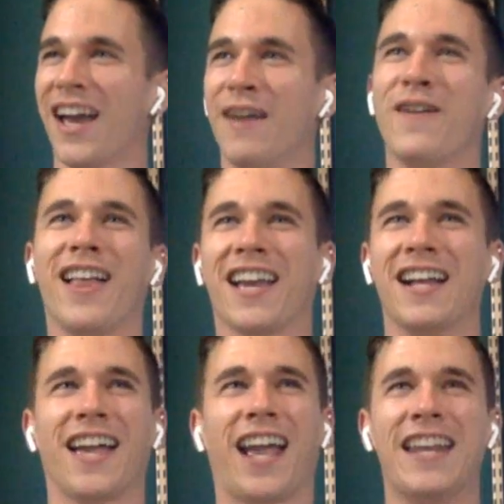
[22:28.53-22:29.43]
I felt like
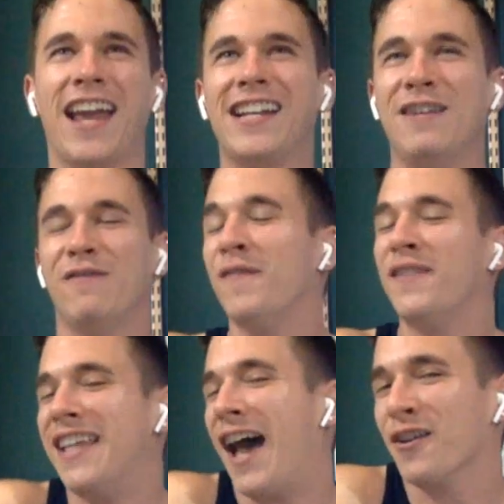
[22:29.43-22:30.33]
a
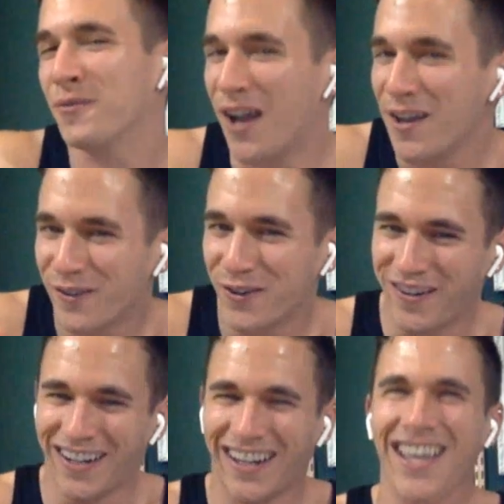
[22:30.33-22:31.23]
1950s housewife who
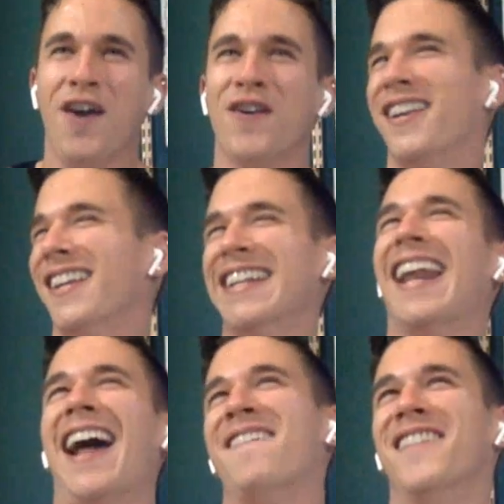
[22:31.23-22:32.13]
who didn't
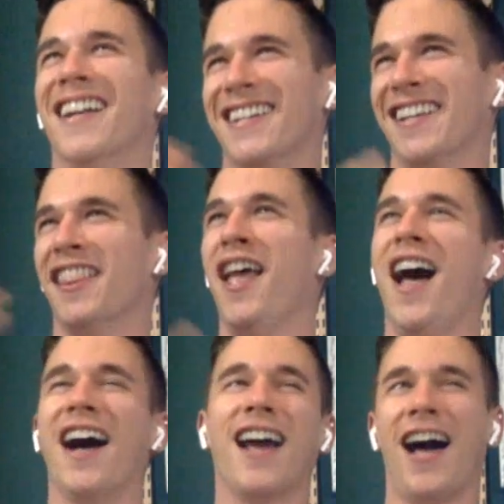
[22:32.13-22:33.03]
get out much, and
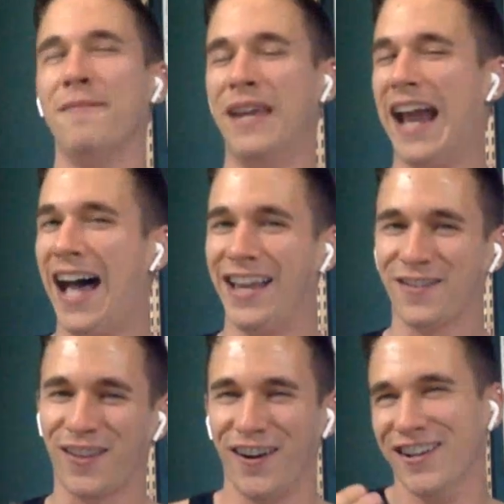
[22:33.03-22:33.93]
a guy made eyes
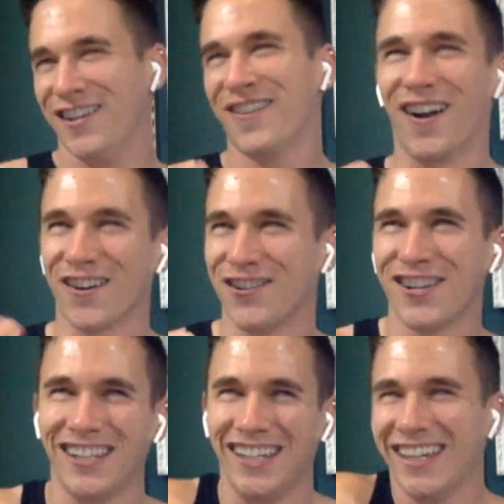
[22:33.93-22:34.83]
with her, and she went all
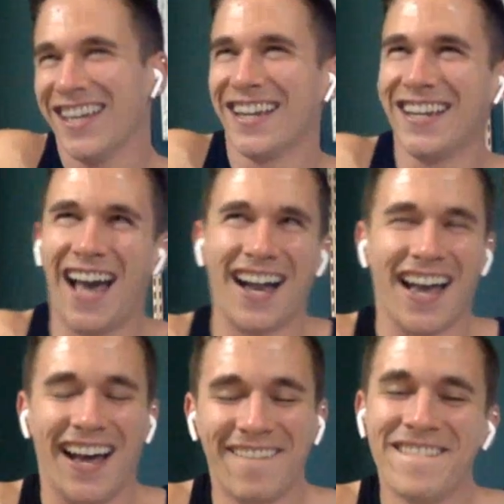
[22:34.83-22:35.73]
googly
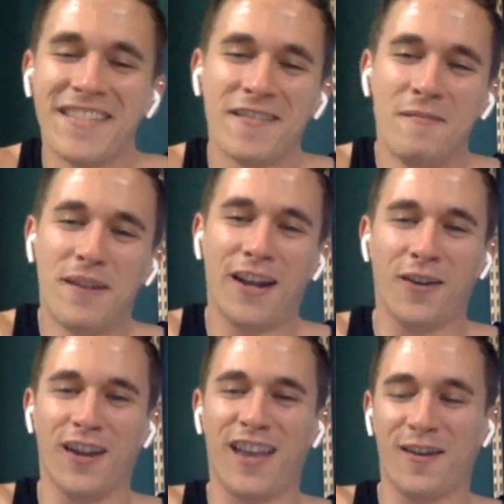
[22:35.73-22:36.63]
gaga. But
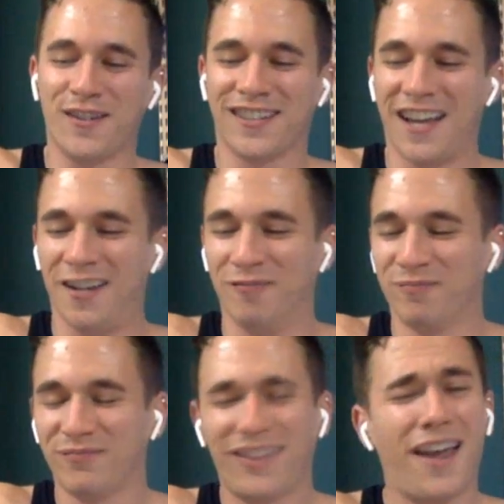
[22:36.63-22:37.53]
anyway, that
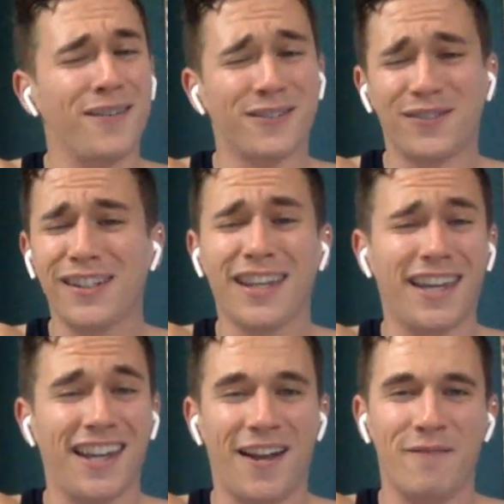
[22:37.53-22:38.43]
was really
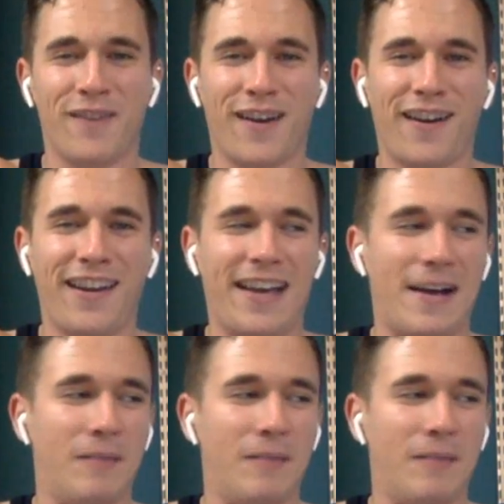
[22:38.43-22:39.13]
it. I'm very